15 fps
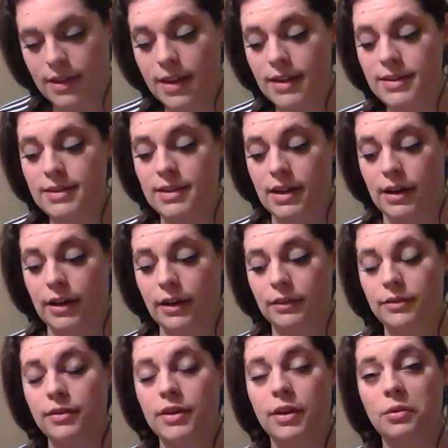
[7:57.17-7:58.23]
This
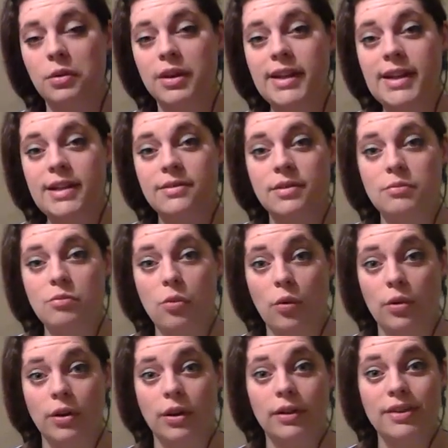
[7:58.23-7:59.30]
year, there were even
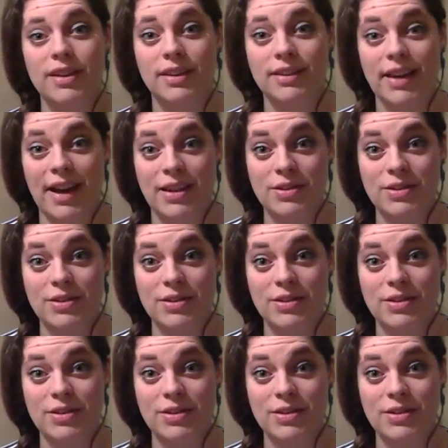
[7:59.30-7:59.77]
more than